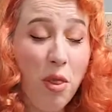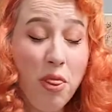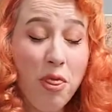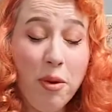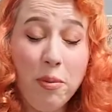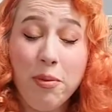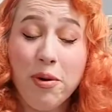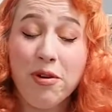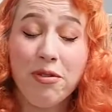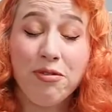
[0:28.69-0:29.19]

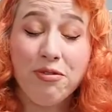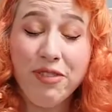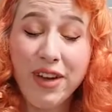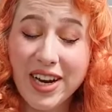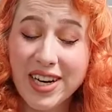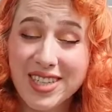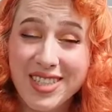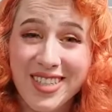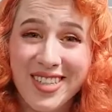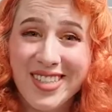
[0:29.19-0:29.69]
the
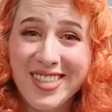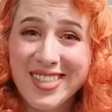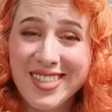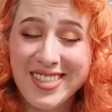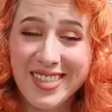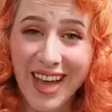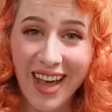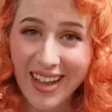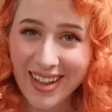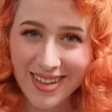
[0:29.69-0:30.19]
perfection
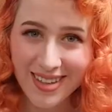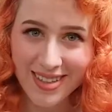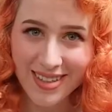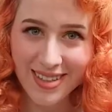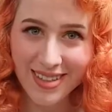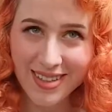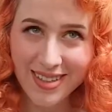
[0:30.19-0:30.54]
salad,